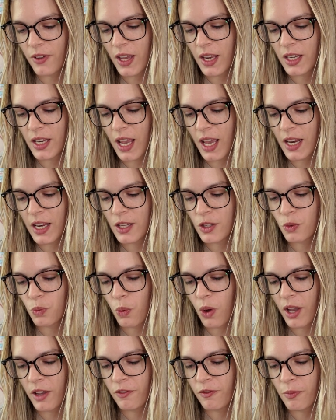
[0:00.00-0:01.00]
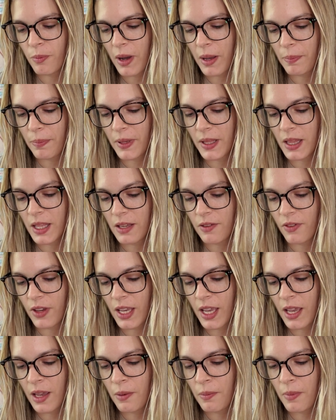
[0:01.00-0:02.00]
and yet his wife might be leaving
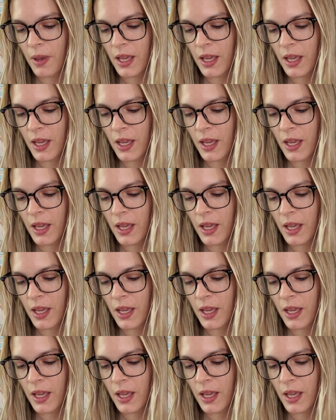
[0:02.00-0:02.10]
him